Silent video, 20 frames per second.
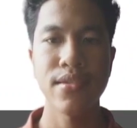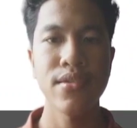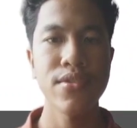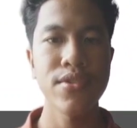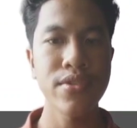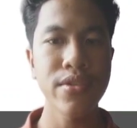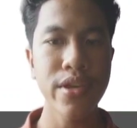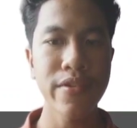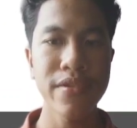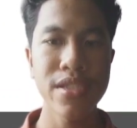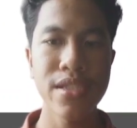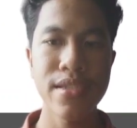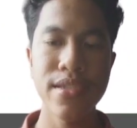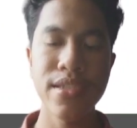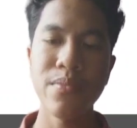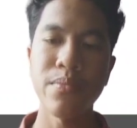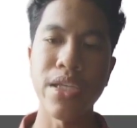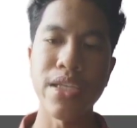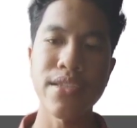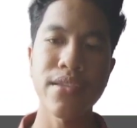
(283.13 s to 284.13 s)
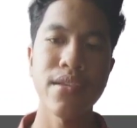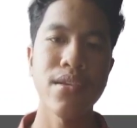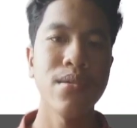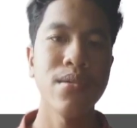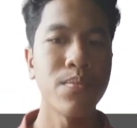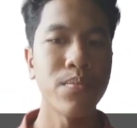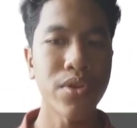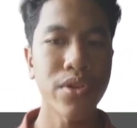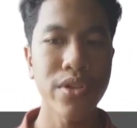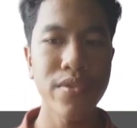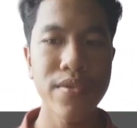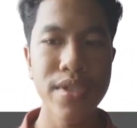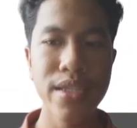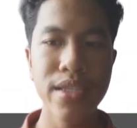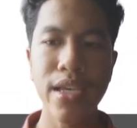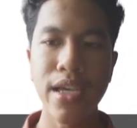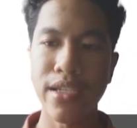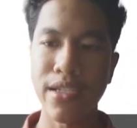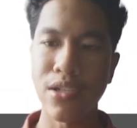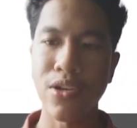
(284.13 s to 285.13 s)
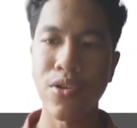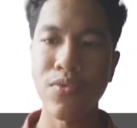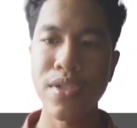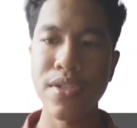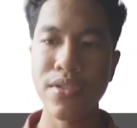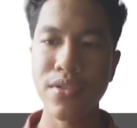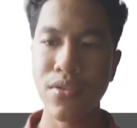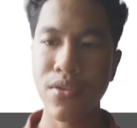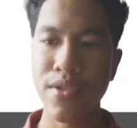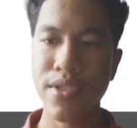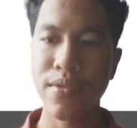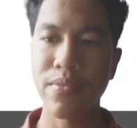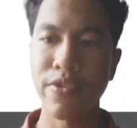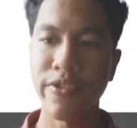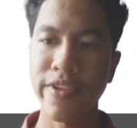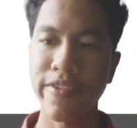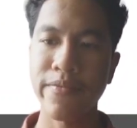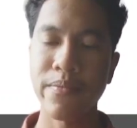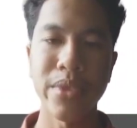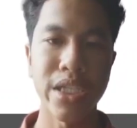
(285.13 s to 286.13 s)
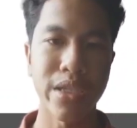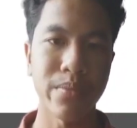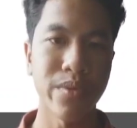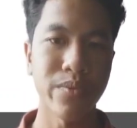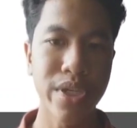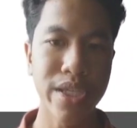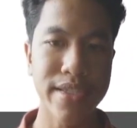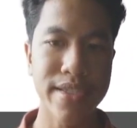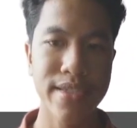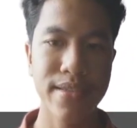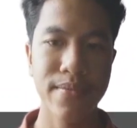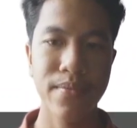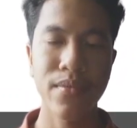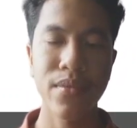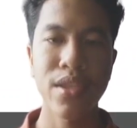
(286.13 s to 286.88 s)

So efficiency means producing at the lowest cost with minimum waste.